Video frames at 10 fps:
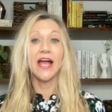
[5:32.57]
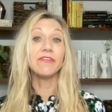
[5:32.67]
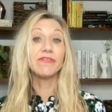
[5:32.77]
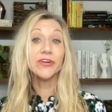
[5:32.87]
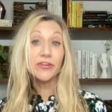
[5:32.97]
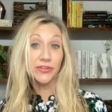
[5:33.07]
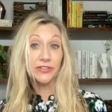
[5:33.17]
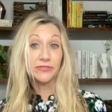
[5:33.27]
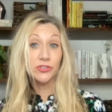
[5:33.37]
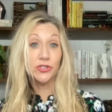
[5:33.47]
And
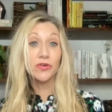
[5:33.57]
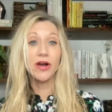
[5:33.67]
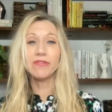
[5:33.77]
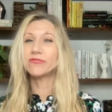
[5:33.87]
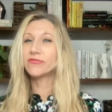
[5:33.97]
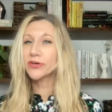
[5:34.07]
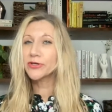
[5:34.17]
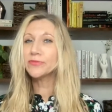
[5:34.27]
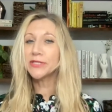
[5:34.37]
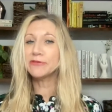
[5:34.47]
further, Skrodoff
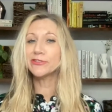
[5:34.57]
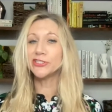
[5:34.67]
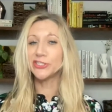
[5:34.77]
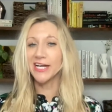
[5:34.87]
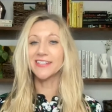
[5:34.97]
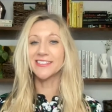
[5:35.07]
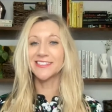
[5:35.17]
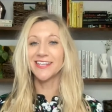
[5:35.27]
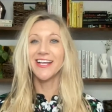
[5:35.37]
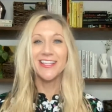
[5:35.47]
firmly rejects
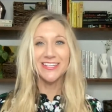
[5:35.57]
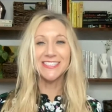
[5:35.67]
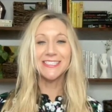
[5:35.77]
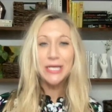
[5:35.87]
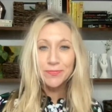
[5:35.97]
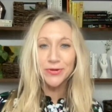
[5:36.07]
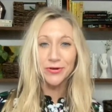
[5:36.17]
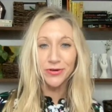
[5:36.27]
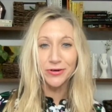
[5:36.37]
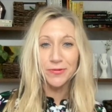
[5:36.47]
the
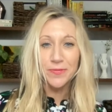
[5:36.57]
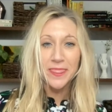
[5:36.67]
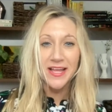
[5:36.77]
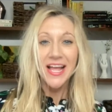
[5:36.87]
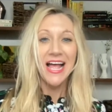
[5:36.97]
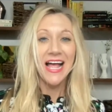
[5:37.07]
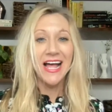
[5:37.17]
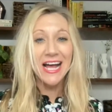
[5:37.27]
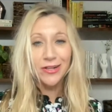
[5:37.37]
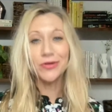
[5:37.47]
typical
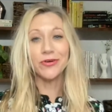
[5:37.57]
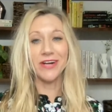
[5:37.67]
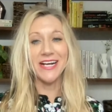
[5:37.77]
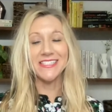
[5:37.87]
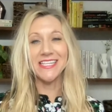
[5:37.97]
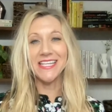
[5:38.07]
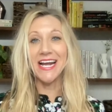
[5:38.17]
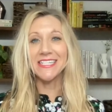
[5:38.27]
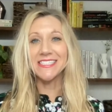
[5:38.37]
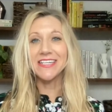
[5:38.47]
allegorizing
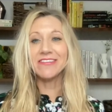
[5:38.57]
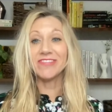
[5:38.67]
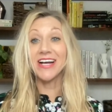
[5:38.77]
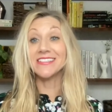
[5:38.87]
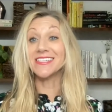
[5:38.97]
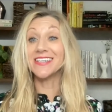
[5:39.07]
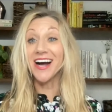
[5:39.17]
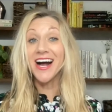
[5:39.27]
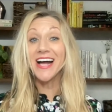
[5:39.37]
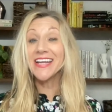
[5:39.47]
that identifies
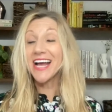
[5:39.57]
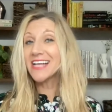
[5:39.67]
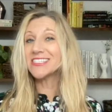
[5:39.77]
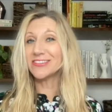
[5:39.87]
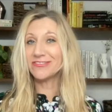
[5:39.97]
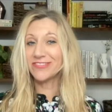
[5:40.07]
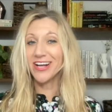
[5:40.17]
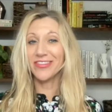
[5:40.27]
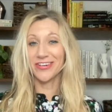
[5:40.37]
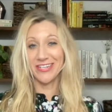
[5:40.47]
God as the
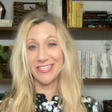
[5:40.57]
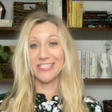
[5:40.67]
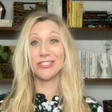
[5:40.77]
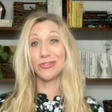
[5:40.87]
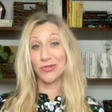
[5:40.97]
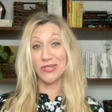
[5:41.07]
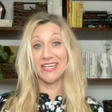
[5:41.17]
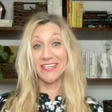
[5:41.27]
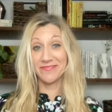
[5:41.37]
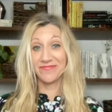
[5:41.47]
father in this
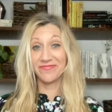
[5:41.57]
story,